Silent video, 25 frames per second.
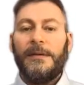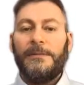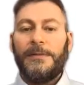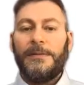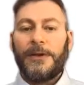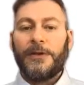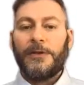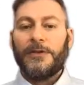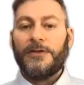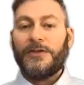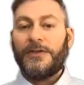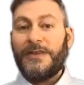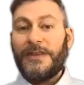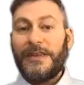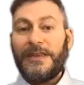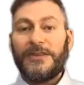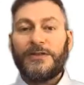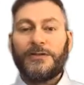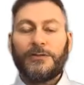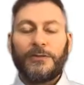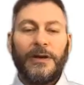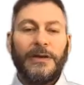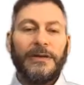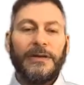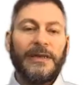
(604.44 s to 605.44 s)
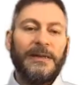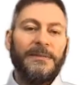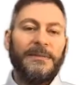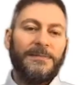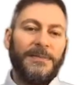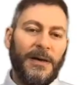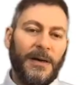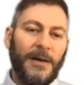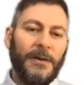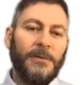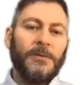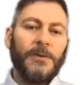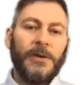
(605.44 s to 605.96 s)
because D is ready,
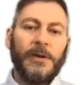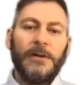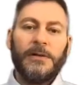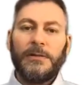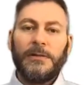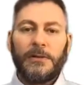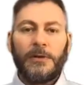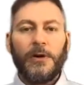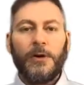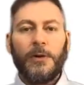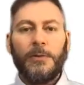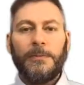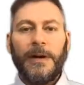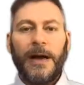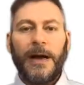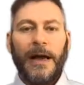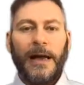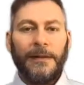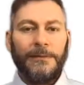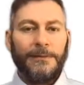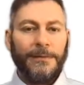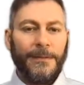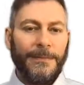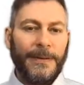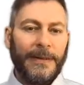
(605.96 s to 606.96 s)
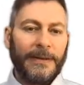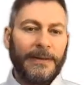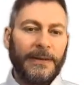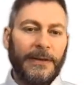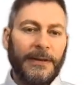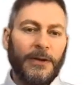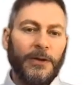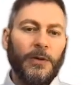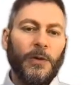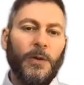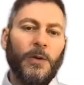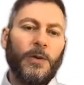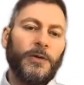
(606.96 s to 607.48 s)
but we'll go by
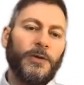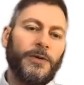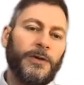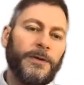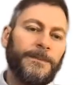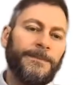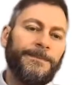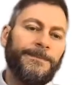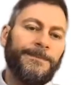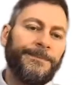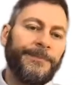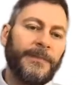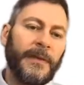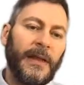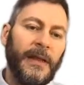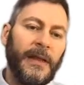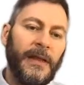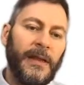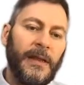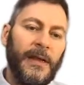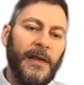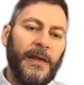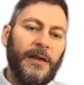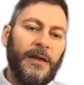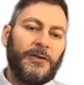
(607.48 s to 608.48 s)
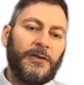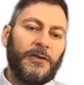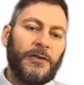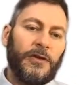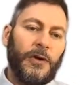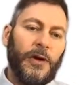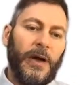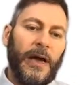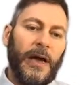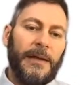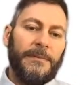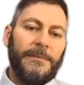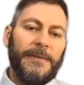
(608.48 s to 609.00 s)
alphabetical order.
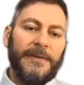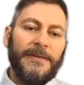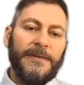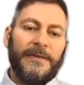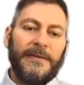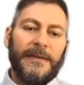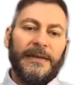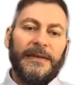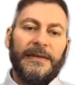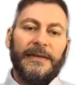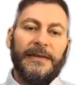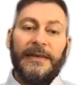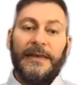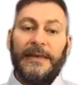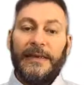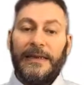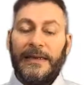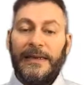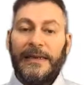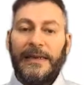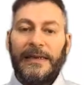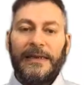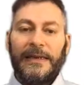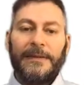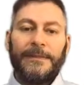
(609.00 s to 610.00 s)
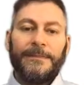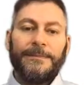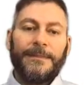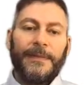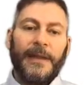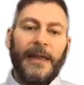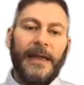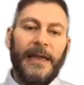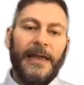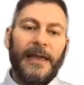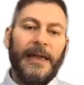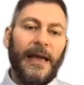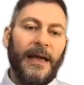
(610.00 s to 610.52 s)
So A, B, C, D, E.
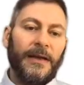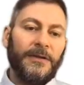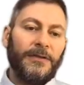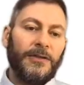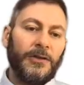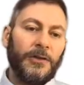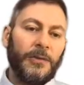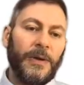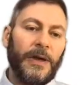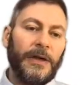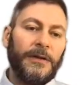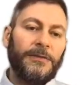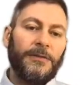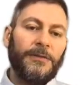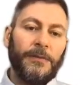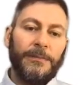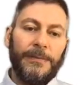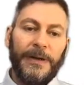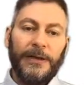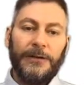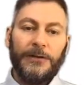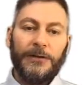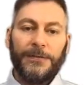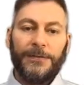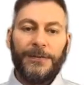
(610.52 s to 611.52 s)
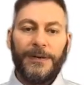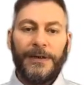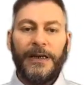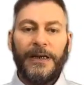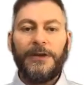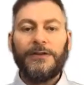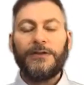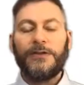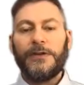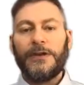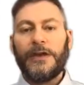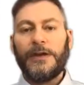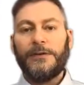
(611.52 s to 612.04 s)
E has to wait for B to
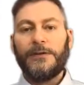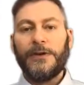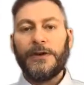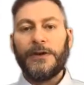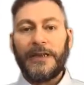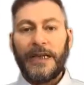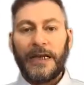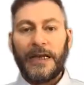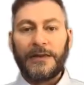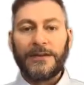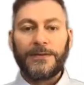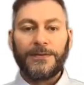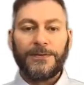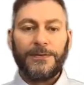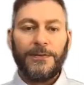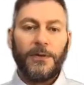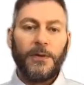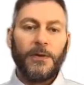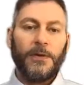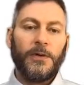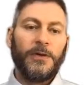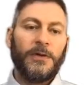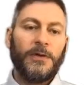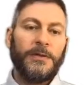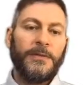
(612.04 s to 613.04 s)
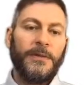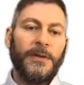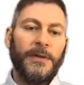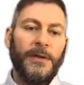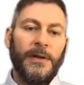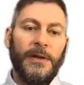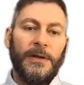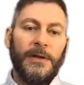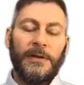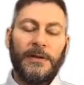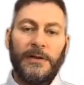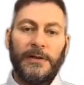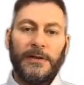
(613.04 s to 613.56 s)
finish, so therefore it gets 4,
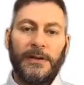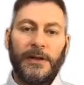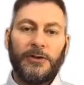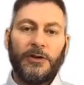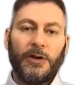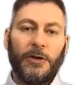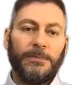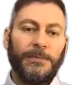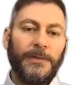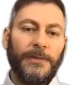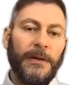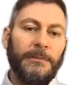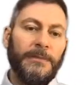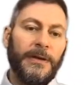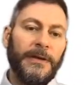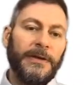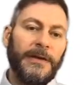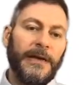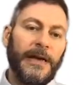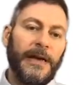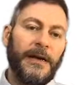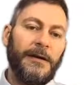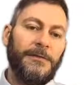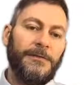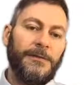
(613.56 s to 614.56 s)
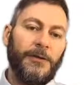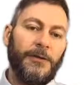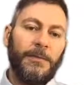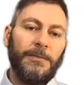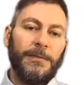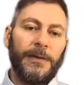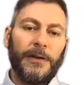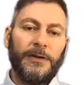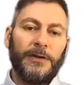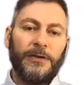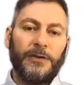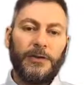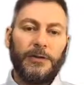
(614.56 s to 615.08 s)
the top number there. 4
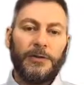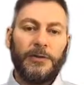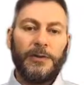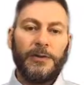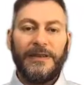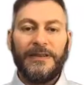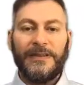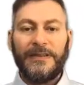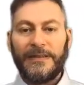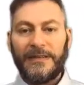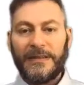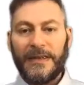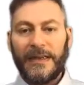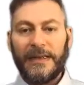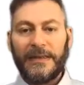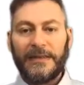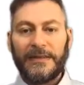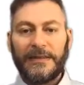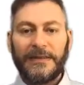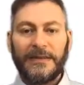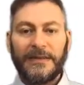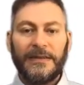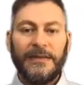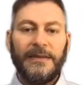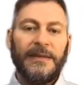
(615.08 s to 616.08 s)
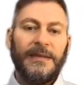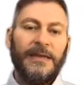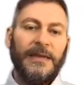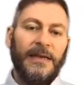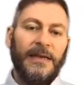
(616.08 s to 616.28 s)
plus 2 is 6.